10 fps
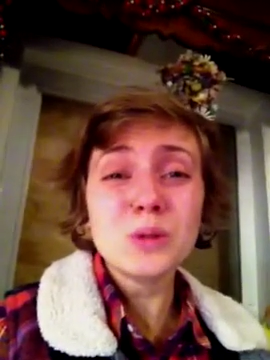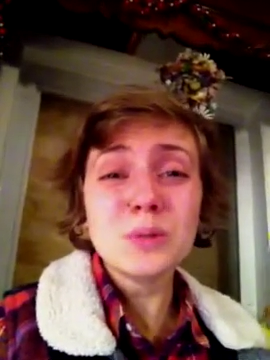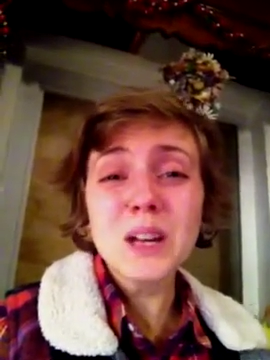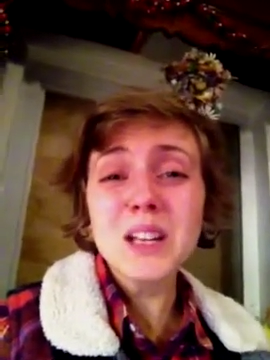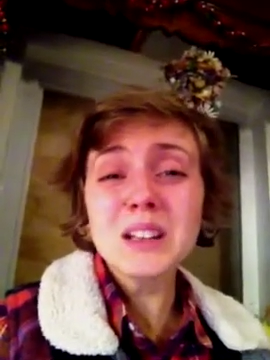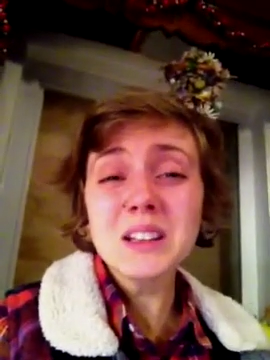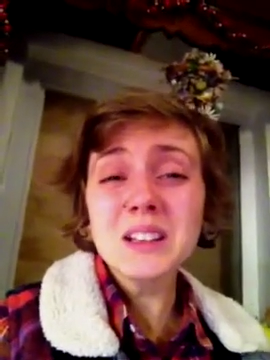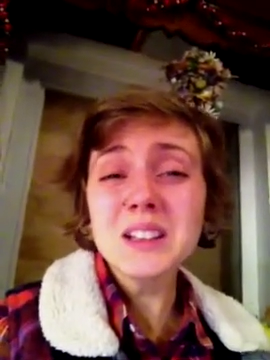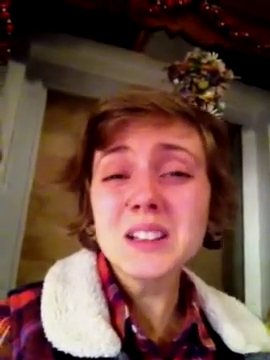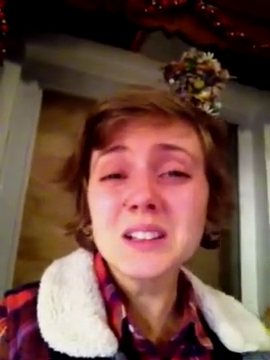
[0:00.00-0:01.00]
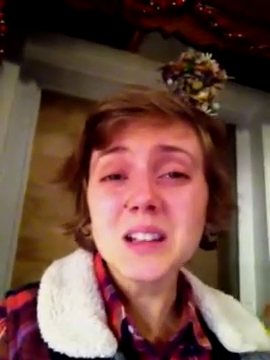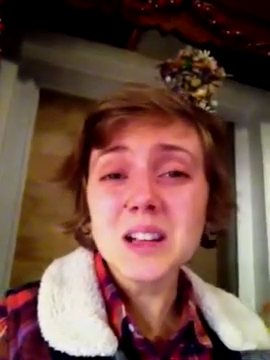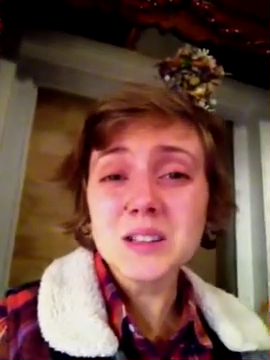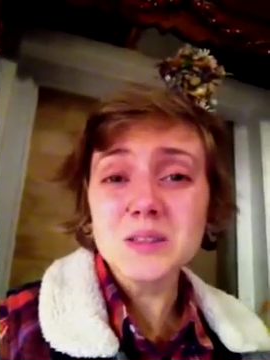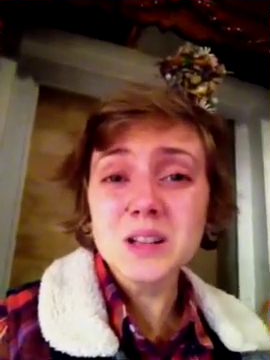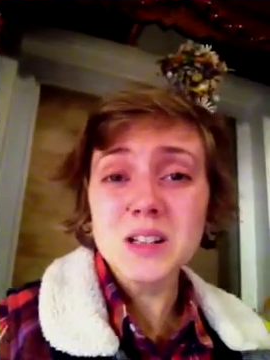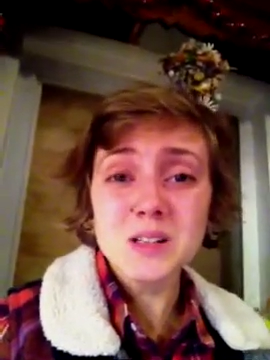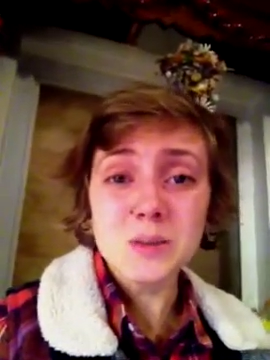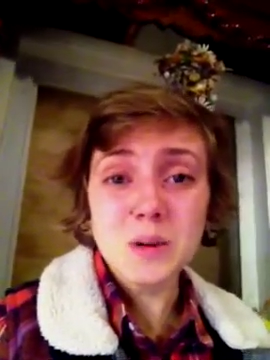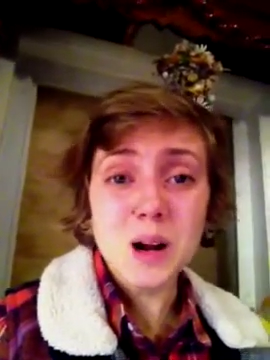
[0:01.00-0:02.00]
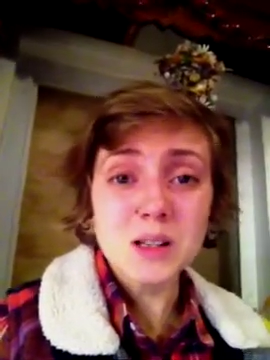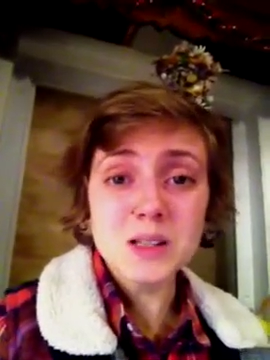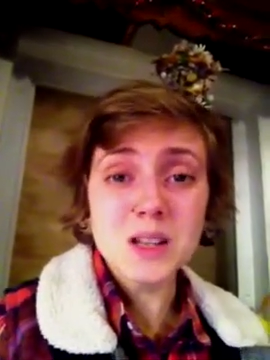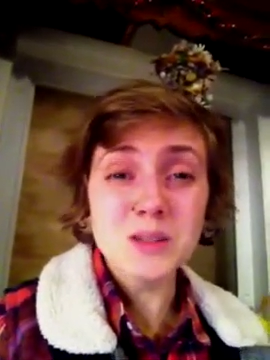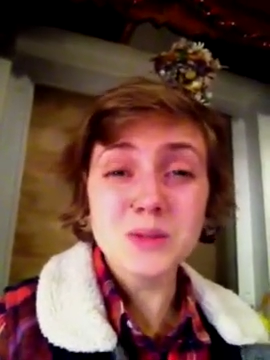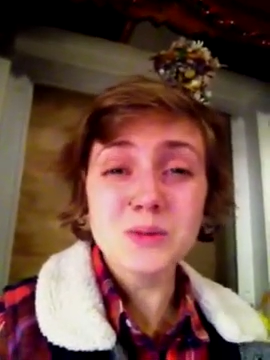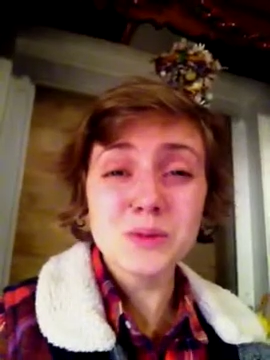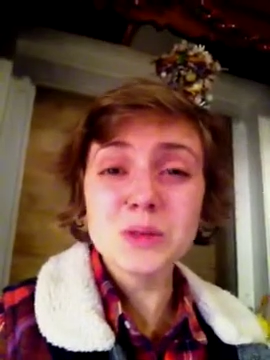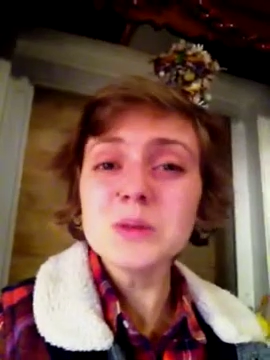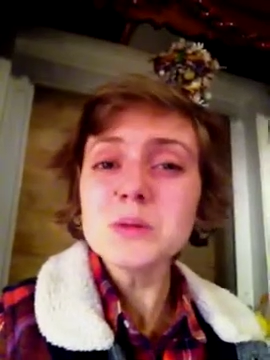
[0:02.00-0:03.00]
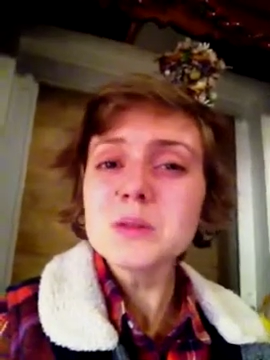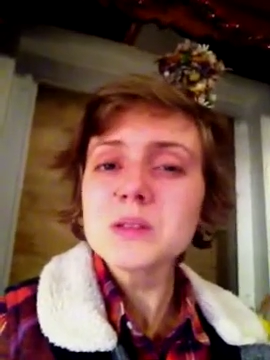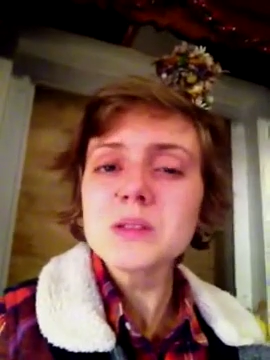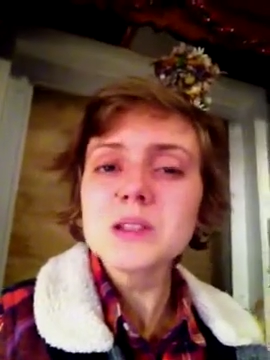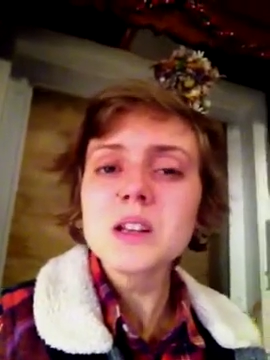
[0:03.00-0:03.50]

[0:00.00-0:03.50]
bacon and lots of processed foods